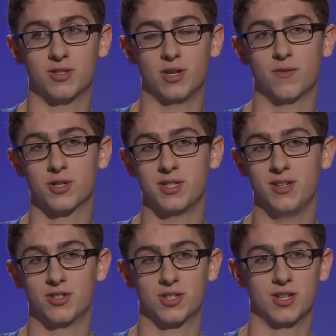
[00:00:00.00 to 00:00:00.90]

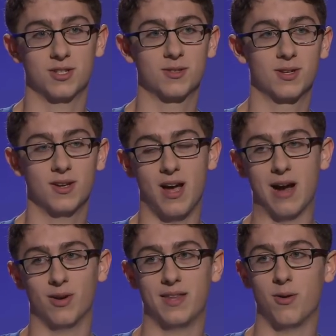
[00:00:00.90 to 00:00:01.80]
Silverstein, just because
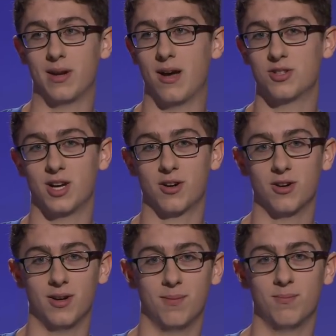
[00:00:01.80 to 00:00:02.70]
I read that when I was
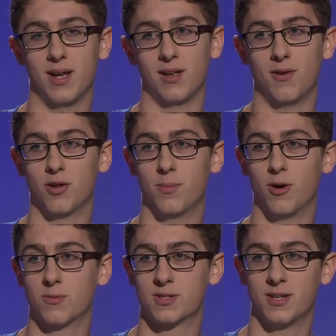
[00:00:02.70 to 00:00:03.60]
younger, and I love all the
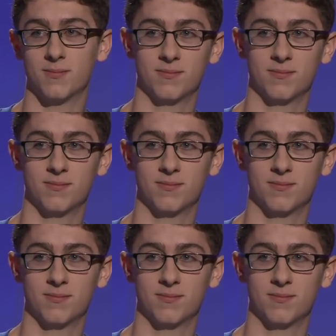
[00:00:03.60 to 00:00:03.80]
poems in it.